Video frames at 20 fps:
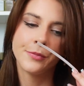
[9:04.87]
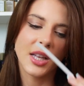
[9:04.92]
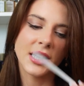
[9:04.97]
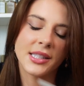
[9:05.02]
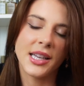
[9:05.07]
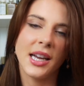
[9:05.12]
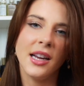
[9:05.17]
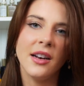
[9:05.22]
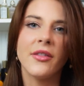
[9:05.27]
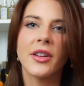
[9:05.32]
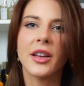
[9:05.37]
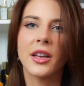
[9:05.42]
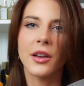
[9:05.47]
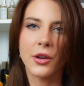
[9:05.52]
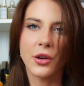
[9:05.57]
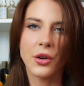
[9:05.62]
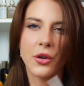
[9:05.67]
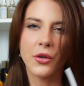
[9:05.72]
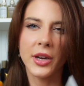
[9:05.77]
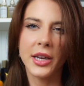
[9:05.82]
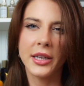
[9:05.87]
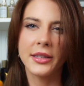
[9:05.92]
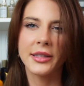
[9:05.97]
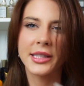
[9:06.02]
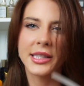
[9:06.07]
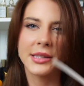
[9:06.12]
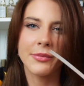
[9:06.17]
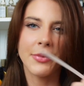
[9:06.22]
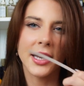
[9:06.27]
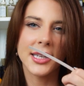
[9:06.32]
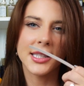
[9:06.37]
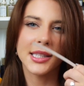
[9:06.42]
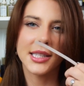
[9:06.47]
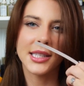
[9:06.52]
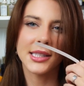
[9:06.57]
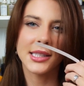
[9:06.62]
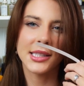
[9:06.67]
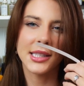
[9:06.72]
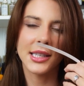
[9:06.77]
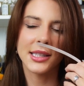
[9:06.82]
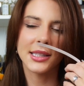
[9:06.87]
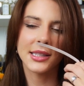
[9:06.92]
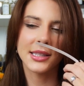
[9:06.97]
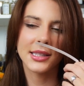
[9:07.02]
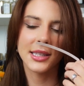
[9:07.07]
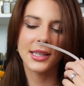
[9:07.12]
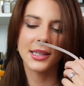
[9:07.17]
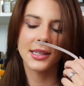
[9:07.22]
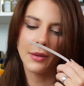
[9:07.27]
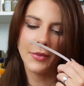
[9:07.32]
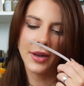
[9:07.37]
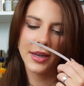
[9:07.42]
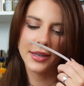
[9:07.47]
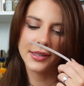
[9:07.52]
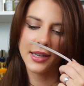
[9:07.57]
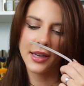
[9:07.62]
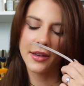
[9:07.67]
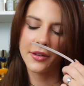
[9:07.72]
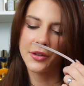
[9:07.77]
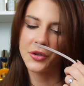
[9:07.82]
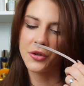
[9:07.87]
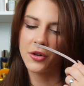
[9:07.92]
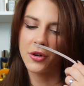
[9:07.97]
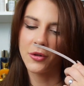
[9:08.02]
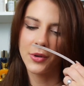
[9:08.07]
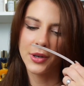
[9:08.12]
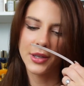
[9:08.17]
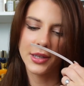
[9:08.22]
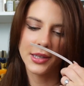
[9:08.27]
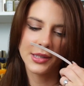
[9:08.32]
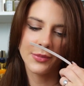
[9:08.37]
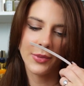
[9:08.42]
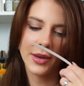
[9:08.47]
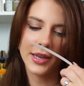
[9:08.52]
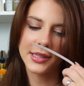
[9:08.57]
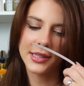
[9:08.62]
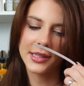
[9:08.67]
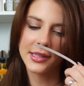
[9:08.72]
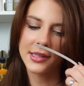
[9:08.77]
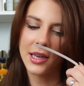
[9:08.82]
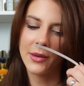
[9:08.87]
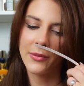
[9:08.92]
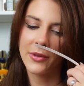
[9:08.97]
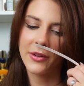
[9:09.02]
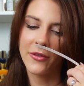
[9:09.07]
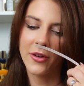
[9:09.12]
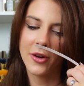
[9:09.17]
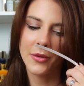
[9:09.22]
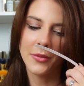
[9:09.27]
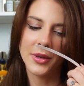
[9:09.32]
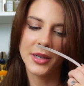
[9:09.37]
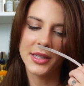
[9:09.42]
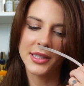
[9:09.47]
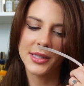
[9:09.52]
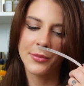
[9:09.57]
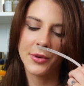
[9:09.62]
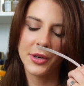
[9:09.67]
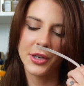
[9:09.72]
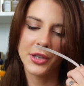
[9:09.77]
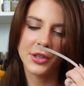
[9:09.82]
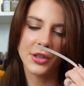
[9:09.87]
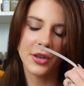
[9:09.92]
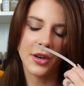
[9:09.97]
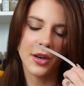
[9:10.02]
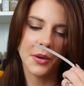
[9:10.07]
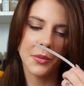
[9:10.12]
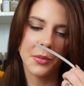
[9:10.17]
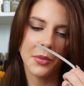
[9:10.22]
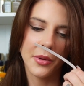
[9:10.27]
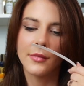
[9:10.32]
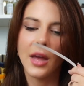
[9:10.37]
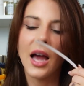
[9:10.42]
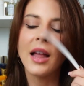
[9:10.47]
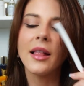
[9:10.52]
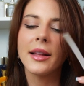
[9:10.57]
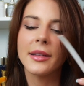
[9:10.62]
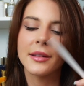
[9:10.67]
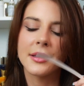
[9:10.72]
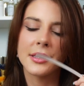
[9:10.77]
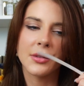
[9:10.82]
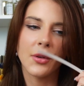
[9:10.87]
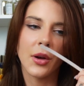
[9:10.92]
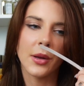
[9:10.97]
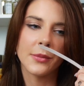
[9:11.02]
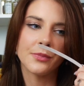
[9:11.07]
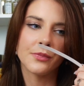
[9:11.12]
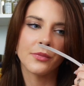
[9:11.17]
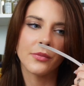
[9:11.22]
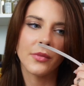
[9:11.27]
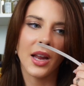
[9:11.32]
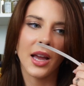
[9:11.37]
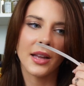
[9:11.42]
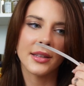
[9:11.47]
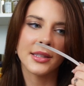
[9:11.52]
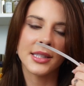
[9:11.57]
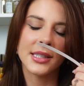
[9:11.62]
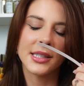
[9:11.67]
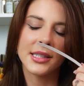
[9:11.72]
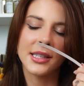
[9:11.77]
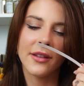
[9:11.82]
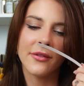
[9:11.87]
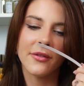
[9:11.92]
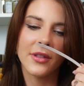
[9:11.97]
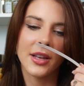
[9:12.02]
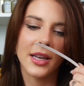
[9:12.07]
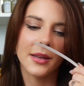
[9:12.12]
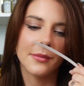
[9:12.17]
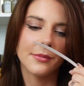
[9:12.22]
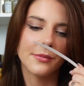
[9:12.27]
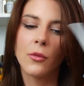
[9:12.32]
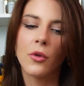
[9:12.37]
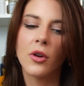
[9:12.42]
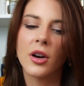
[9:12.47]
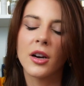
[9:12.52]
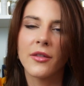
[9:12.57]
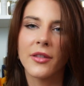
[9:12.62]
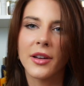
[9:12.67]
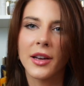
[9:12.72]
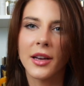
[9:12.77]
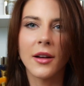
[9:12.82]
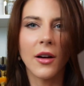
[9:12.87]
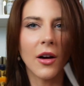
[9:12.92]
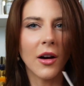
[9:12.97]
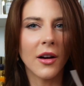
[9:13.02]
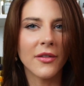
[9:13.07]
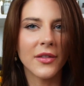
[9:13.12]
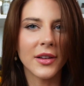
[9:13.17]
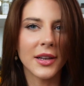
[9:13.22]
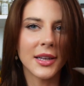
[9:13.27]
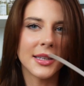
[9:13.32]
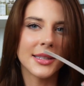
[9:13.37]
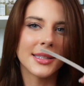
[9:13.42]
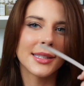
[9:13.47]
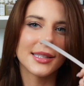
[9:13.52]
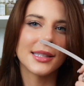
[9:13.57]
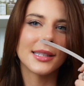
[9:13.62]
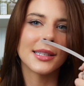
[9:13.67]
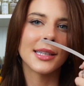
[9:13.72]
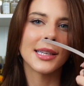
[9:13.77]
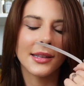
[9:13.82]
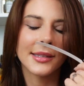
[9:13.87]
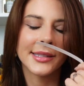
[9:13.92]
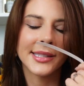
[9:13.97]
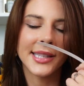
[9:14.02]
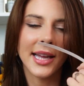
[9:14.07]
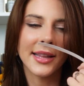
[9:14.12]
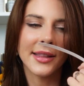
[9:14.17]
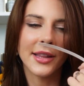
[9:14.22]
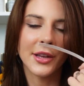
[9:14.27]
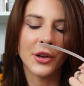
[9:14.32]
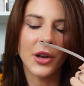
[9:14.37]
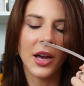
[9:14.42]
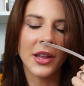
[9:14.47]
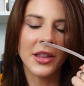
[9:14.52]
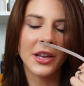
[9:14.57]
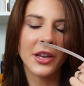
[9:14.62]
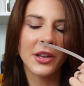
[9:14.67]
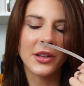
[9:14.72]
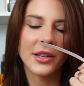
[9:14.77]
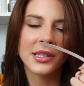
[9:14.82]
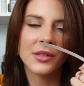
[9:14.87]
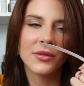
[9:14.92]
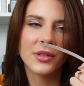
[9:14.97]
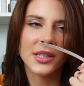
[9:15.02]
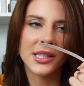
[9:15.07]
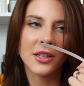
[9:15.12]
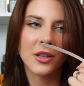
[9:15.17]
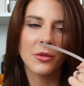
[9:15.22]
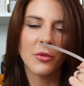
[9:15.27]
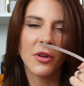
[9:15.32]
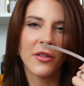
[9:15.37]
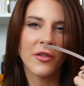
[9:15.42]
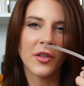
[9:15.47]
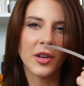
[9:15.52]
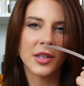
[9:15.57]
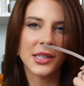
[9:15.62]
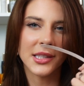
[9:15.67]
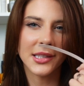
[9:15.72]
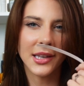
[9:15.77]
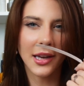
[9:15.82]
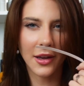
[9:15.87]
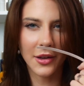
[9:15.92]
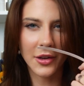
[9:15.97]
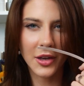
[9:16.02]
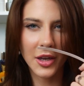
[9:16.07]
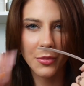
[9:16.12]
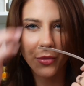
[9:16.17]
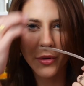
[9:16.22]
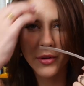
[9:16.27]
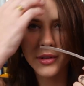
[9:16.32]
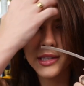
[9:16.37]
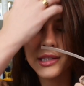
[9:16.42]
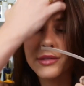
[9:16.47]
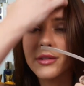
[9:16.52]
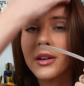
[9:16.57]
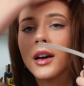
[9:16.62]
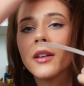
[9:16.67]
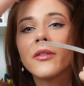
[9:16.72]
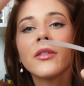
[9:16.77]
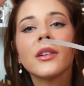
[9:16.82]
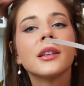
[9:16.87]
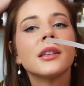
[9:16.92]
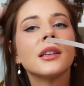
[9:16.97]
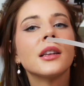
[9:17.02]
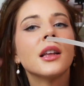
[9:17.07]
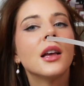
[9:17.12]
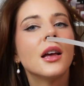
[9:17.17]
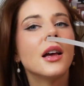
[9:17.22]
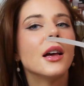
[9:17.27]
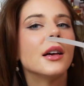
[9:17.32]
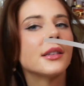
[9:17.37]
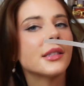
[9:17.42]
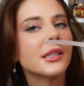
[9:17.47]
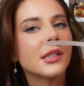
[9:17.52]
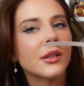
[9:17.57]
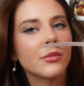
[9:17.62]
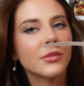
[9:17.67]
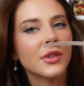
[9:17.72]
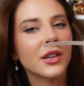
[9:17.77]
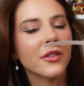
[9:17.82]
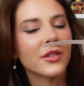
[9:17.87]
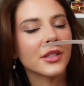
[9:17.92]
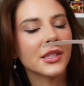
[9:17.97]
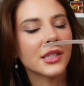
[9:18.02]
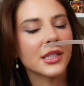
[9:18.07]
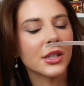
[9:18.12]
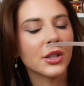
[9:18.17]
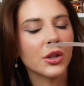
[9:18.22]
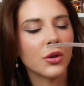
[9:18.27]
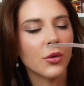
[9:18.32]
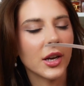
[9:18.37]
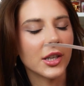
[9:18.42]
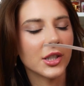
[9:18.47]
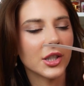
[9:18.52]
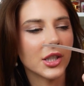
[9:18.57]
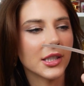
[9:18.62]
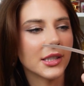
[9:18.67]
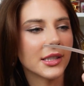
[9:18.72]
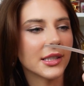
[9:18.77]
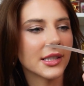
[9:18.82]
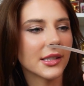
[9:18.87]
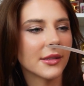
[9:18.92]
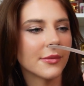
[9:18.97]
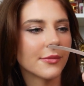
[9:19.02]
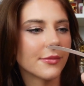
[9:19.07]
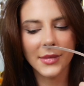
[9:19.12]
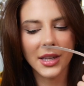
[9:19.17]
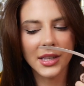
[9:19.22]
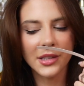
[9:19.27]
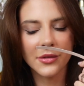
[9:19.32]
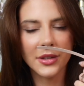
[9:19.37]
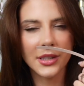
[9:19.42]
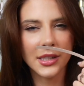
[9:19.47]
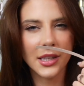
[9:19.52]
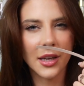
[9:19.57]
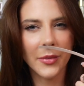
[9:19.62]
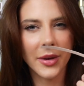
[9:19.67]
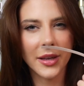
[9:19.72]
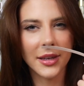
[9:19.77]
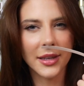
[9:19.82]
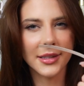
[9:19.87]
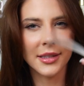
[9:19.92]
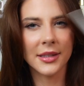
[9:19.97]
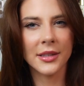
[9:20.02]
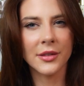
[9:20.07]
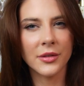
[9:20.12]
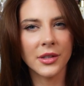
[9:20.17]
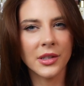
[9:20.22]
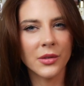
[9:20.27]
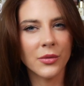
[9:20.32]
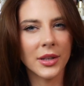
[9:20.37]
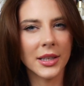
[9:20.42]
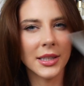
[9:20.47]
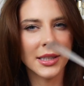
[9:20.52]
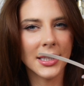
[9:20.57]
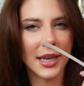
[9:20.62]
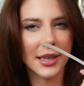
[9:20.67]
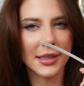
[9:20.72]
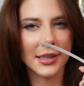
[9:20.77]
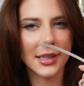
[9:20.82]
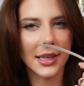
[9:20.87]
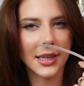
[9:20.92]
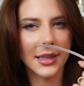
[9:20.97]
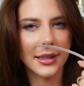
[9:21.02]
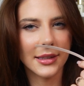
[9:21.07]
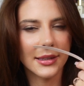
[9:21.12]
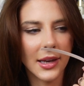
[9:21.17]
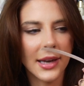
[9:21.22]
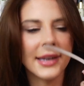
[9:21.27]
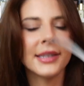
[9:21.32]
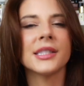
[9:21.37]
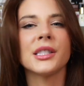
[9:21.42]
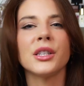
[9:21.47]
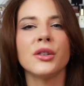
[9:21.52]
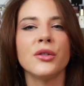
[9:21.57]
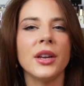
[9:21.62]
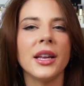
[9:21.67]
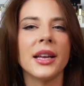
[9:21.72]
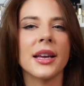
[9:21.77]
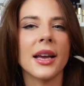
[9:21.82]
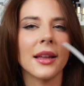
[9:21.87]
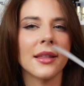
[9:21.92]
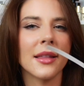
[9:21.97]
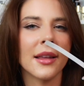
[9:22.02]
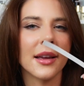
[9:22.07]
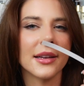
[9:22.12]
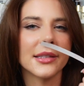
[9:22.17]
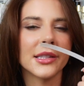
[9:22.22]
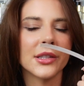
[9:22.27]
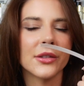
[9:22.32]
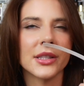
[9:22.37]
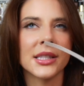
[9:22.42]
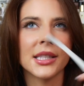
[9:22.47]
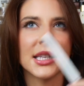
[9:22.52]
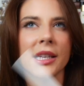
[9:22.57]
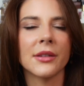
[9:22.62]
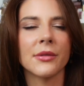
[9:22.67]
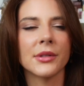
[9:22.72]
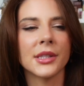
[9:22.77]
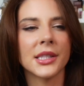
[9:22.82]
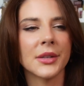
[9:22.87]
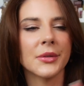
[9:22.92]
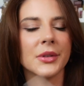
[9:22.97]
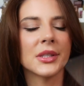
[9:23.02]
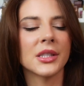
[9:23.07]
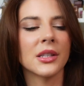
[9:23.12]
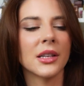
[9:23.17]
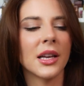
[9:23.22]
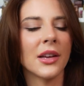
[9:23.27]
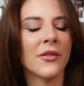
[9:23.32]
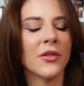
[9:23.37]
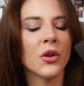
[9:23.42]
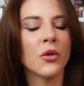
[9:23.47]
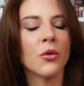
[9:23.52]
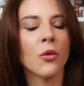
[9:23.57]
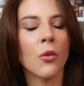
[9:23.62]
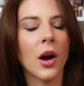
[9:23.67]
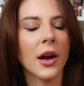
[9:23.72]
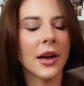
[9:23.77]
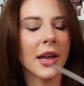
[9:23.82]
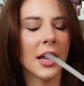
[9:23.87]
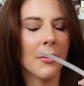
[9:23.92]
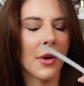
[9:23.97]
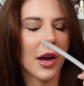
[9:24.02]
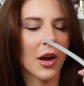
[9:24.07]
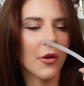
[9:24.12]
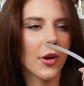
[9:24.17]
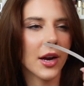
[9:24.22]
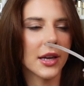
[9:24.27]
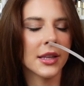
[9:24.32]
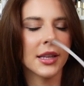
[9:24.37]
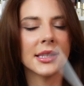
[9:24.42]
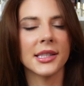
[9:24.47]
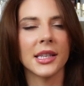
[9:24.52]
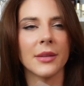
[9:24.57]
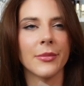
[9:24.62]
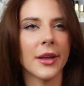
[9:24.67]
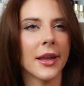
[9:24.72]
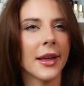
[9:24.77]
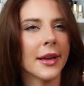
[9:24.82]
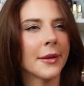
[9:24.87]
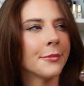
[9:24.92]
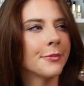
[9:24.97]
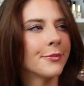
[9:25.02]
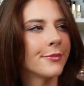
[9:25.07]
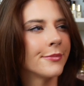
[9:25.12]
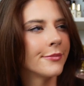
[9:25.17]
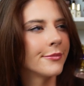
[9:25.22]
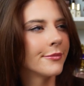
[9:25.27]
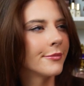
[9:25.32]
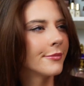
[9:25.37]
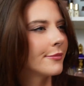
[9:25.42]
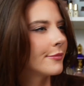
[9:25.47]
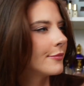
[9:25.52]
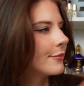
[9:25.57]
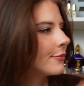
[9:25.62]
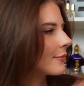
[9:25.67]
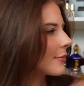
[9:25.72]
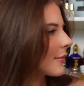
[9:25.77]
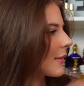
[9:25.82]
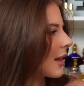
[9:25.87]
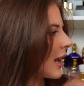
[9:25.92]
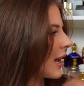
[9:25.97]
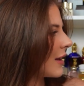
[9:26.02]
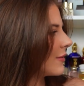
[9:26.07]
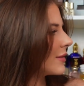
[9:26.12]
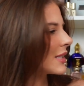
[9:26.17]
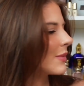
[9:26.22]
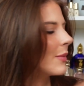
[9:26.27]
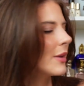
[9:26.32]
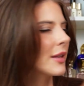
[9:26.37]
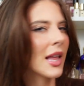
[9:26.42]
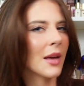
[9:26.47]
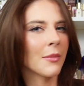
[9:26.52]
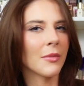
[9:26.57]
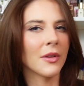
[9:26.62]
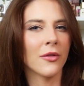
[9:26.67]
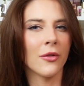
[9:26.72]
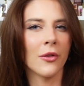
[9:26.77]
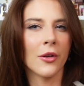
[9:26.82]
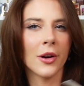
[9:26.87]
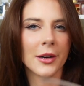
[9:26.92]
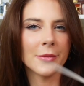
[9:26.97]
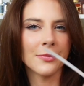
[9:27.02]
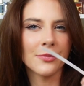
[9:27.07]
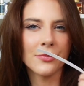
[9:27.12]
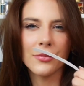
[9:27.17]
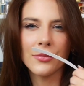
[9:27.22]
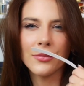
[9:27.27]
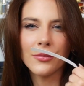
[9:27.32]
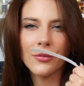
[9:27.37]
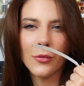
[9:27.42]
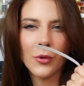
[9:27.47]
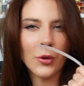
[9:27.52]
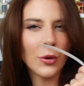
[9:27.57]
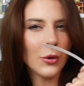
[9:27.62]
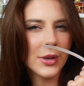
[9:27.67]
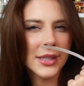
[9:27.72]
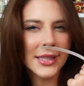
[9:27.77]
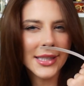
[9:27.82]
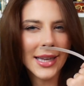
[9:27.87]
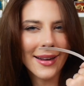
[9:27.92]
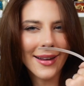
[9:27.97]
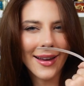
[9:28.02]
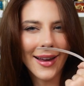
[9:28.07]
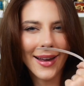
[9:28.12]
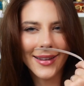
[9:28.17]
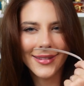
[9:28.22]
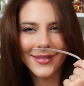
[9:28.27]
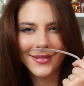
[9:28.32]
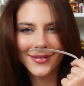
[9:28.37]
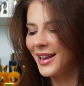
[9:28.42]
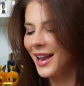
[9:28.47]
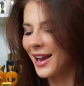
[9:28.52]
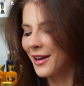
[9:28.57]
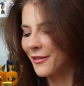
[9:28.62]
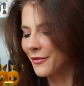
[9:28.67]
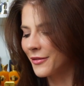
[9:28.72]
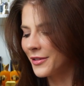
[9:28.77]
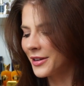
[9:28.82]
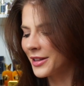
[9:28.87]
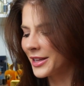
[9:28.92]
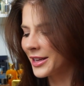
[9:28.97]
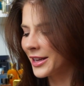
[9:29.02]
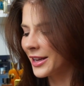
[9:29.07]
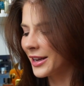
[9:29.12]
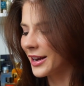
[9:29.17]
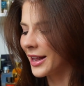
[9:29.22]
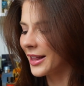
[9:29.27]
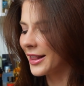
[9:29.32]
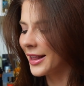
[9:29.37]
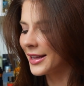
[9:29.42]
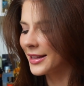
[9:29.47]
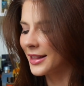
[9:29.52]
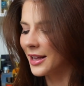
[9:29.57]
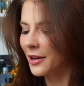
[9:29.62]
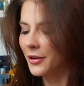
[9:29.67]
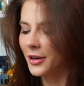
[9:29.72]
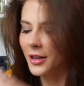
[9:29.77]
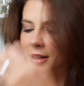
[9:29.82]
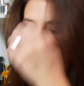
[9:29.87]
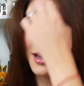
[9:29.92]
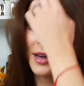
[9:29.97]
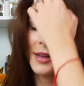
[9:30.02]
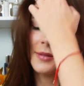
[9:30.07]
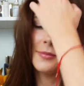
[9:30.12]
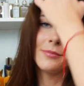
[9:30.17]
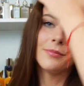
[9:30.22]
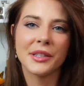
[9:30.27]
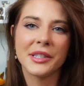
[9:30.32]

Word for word: It's kind of like a green spicy scent. I'm not exactly sure where this spice is coming from, but it's pretty sharp. I like this one. Yeah, this is definitely more of an office scent that you, I think this one's a little more versatile. You could pull this one off in some different situations. This one is on my list. This one's really sexy. And it's unique, I think. So it's like when someone's, if you were walking by wearing this, I'd be like, I haven't smelled that before. Who is that guy? Yeah, really good. I like that one a lot.